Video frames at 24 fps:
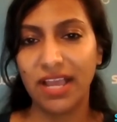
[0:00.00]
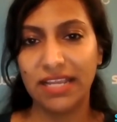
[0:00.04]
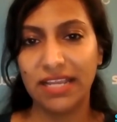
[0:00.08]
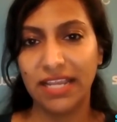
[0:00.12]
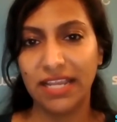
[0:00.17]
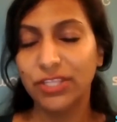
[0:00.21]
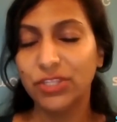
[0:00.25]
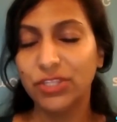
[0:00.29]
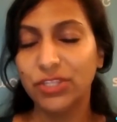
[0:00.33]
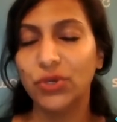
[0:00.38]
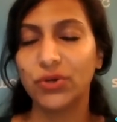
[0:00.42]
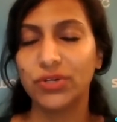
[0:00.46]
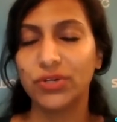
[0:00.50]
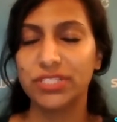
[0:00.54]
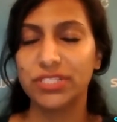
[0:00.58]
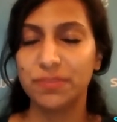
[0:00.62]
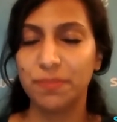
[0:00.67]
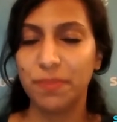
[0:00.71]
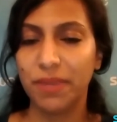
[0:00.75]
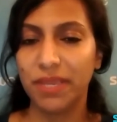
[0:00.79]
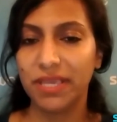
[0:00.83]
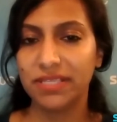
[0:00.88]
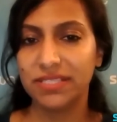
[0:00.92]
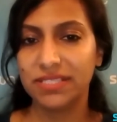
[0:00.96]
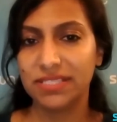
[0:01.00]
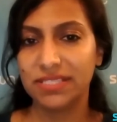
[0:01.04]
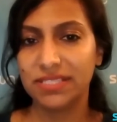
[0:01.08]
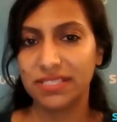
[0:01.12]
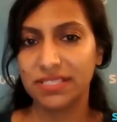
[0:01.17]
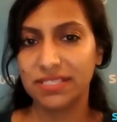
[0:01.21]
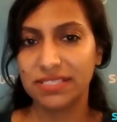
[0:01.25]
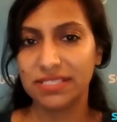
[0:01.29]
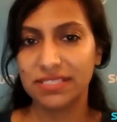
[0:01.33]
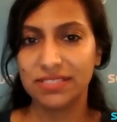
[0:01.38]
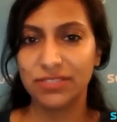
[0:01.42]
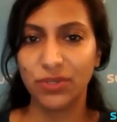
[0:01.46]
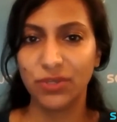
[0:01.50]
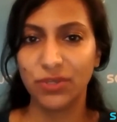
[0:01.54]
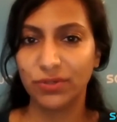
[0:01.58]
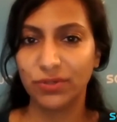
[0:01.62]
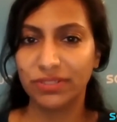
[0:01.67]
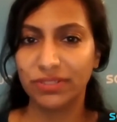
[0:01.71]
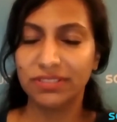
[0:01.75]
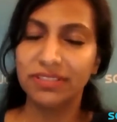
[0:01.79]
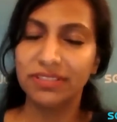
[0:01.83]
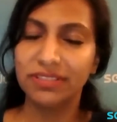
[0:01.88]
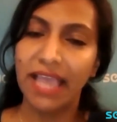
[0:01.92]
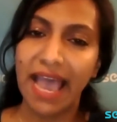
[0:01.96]
indoor spaces
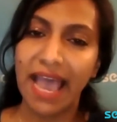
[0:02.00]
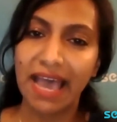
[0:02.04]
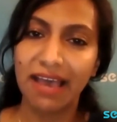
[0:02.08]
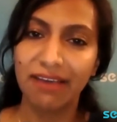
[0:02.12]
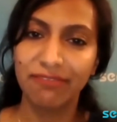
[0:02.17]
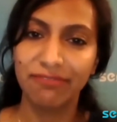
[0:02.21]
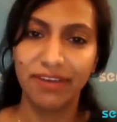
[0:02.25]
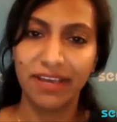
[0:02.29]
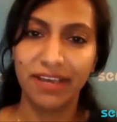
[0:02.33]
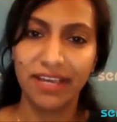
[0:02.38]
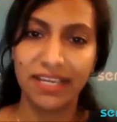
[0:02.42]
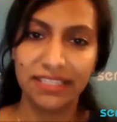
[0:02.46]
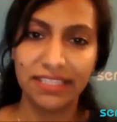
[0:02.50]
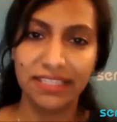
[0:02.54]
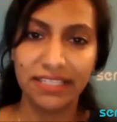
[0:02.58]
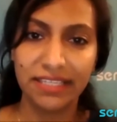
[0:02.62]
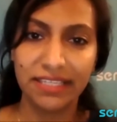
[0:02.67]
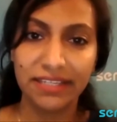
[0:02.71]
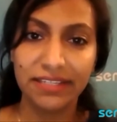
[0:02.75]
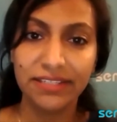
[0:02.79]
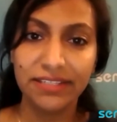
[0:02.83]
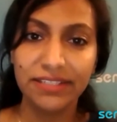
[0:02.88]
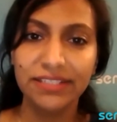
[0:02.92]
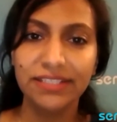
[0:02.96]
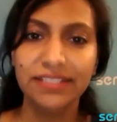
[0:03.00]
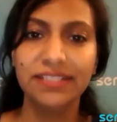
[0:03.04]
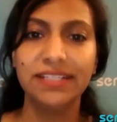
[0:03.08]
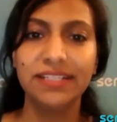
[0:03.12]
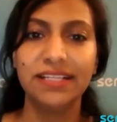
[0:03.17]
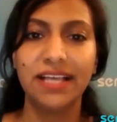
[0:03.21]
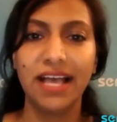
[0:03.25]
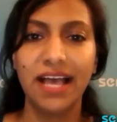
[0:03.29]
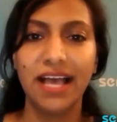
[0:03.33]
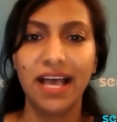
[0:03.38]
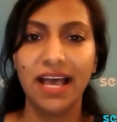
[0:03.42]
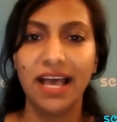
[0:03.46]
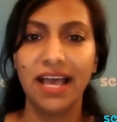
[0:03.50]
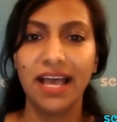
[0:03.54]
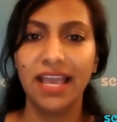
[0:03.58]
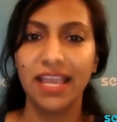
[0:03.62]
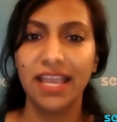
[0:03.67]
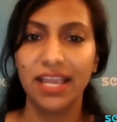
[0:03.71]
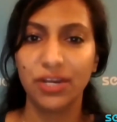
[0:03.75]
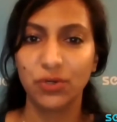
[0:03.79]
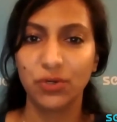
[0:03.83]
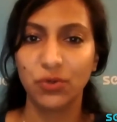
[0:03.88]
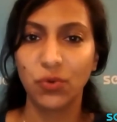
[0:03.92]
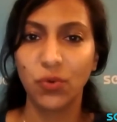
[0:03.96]
don't have ideal
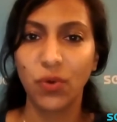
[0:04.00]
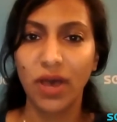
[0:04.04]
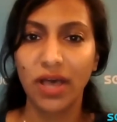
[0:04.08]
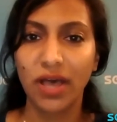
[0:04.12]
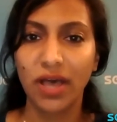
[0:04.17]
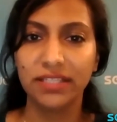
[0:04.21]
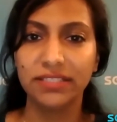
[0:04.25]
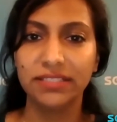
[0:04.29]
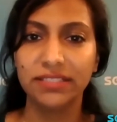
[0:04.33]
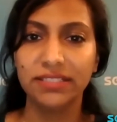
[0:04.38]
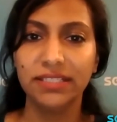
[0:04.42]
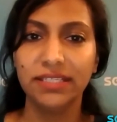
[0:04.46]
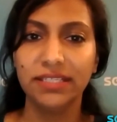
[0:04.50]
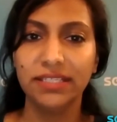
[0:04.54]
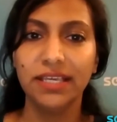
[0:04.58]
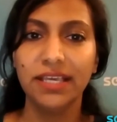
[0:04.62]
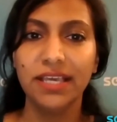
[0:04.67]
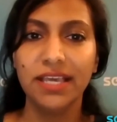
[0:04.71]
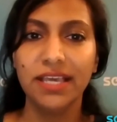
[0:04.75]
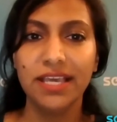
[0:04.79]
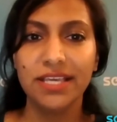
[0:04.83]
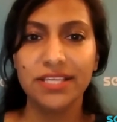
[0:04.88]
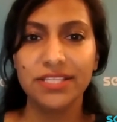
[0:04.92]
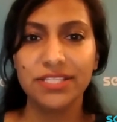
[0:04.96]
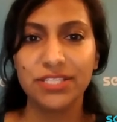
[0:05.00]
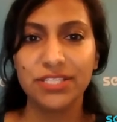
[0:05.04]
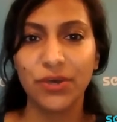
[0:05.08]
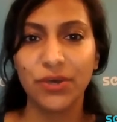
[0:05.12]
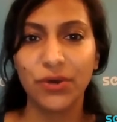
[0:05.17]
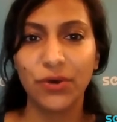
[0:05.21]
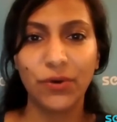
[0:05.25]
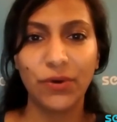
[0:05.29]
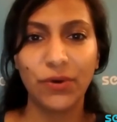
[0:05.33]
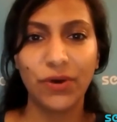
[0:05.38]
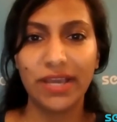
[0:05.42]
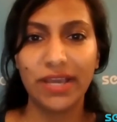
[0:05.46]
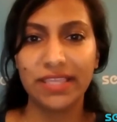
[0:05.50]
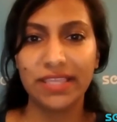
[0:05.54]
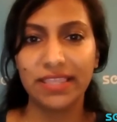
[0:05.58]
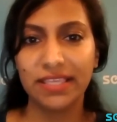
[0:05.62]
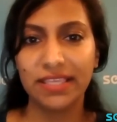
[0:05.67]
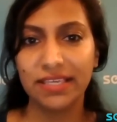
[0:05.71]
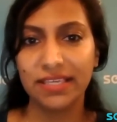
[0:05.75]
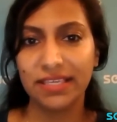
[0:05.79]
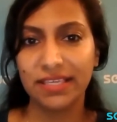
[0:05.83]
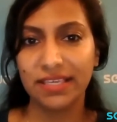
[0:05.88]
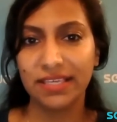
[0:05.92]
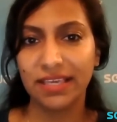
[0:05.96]
air quality. So I
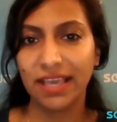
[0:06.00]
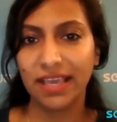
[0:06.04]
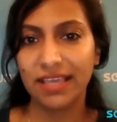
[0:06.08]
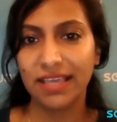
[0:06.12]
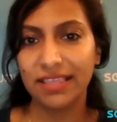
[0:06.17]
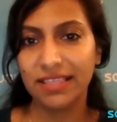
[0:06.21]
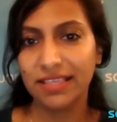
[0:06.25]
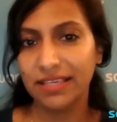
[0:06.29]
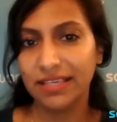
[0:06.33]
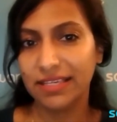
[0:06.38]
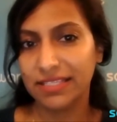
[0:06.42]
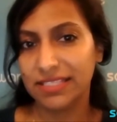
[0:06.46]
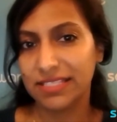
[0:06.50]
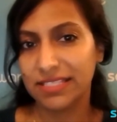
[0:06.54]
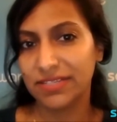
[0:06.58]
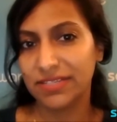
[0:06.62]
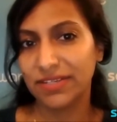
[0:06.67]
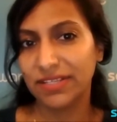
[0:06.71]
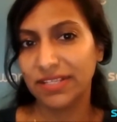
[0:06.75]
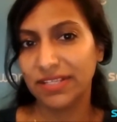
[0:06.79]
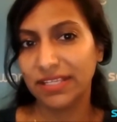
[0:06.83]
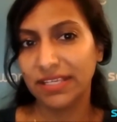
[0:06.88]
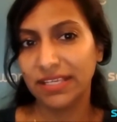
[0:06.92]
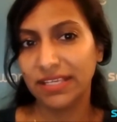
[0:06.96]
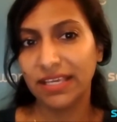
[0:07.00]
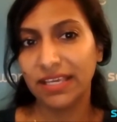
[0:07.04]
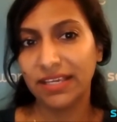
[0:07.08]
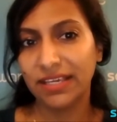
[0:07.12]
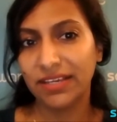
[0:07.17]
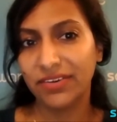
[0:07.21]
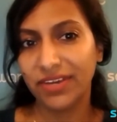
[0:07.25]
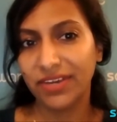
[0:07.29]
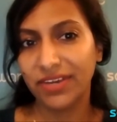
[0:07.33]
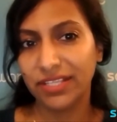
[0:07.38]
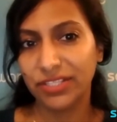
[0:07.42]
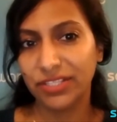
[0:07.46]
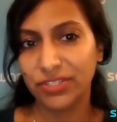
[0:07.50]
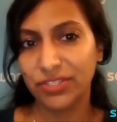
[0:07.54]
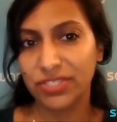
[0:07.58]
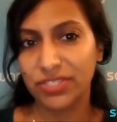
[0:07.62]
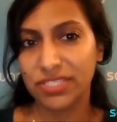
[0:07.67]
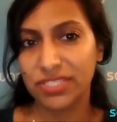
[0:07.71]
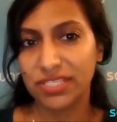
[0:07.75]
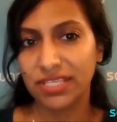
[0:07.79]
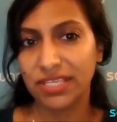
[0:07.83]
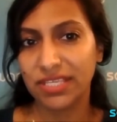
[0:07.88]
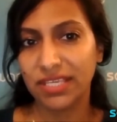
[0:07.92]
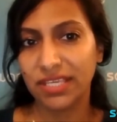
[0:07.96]
think it's really great to
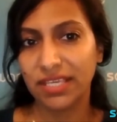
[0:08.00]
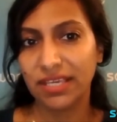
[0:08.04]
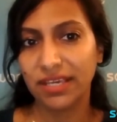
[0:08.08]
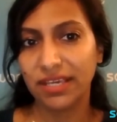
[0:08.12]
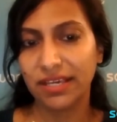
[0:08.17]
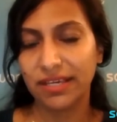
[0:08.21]
see